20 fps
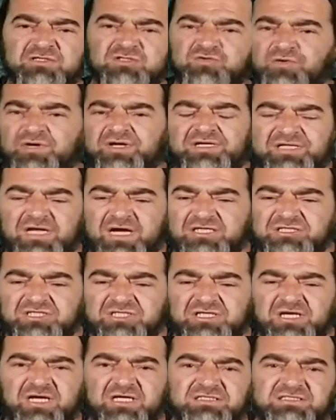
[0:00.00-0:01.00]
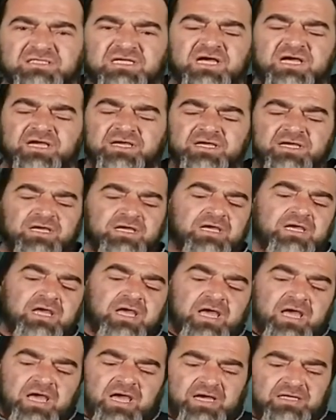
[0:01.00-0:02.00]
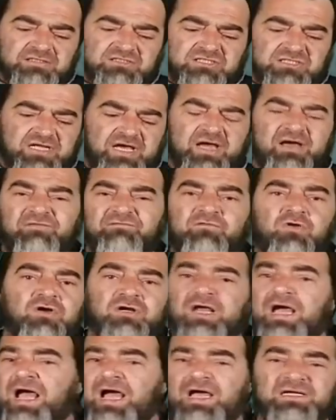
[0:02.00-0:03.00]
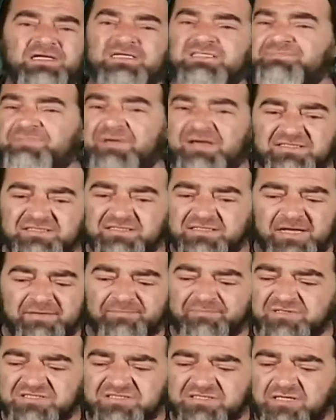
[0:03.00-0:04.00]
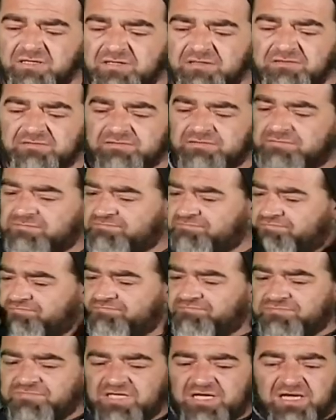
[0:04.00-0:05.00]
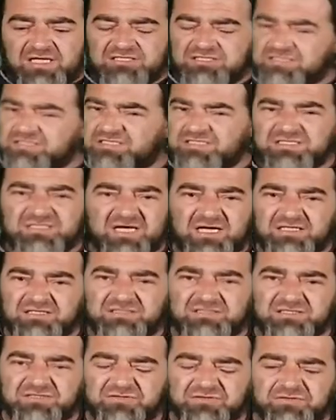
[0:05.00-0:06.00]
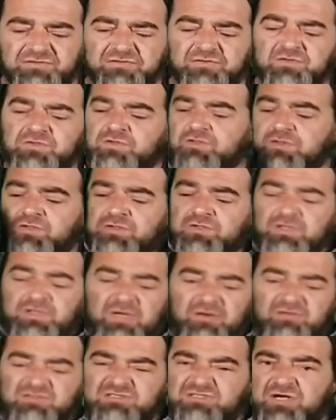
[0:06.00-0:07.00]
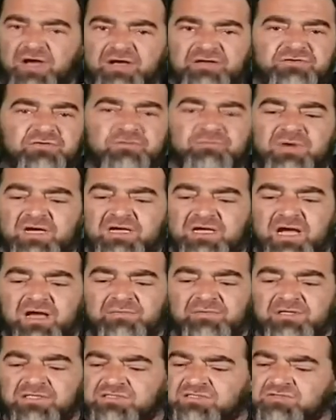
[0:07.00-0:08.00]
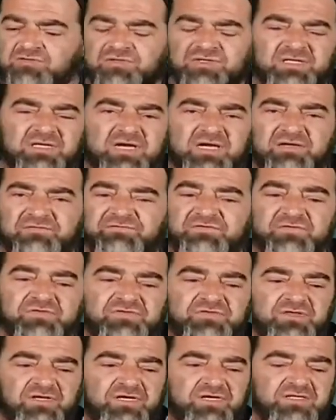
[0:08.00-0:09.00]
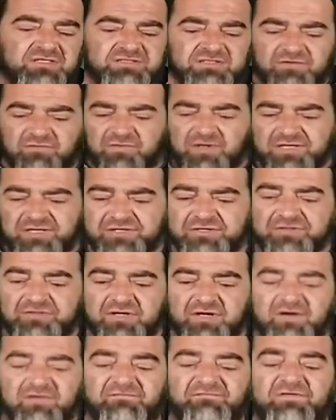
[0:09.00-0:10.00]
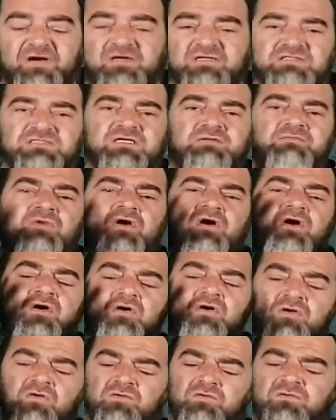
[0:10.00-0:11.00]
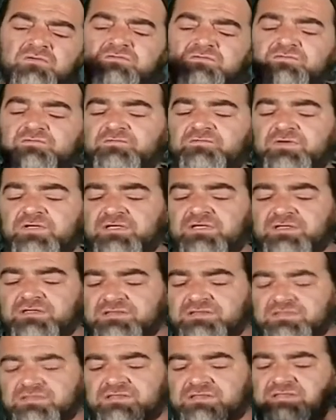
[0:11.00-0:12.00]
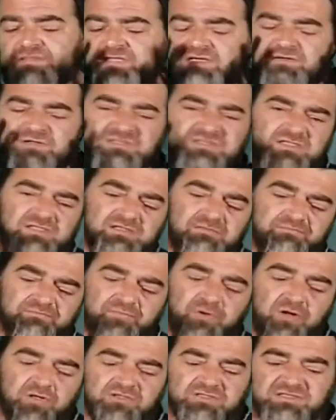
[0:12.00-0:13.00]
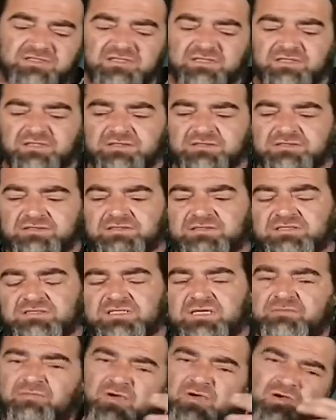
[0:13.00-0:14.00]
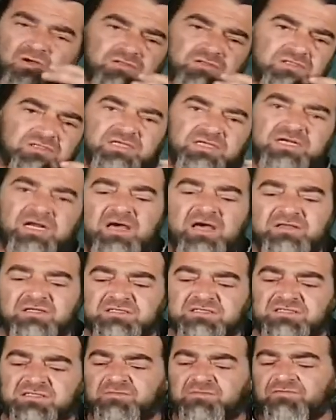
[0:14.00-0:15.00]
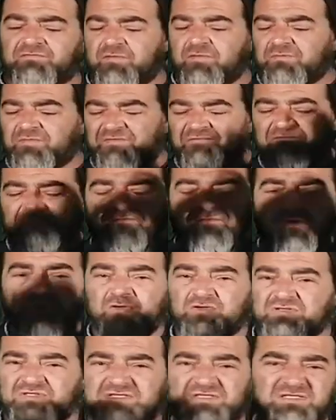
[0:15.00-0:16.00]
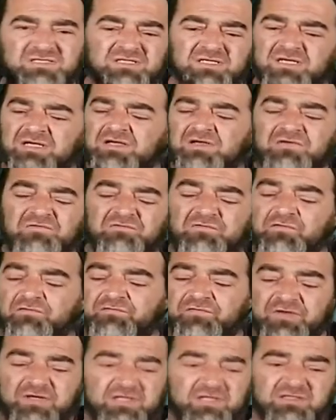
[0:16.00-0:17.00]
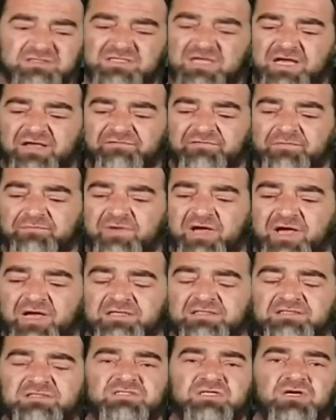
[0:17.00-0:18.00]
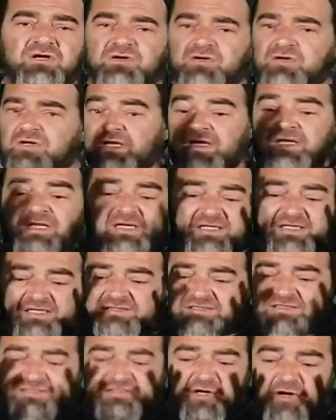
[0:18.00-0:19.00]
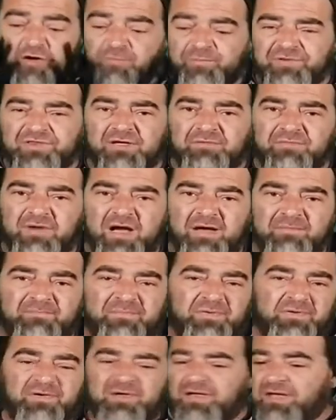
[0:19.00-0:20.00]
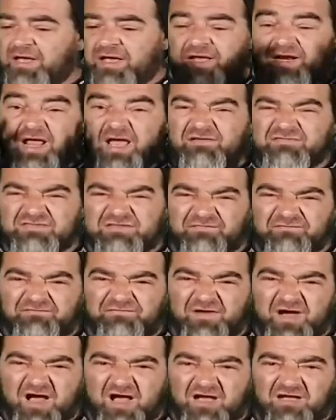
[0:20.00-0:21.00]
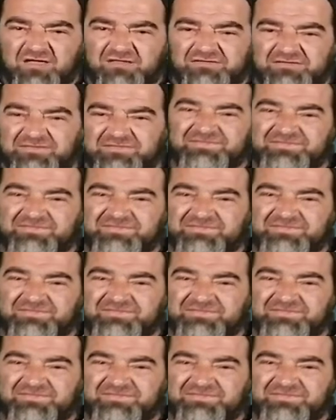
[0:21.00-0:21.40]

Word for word: the Toy Dungeon SA. And today I've got an unexpected episode that I just decided to do. I was going through my cupboard, sorting out a few things, and what do you know? I found some old figures that are still in boxes. Some are older than others, some are from the first few videos I ever made. So let's just open them up and have some fun.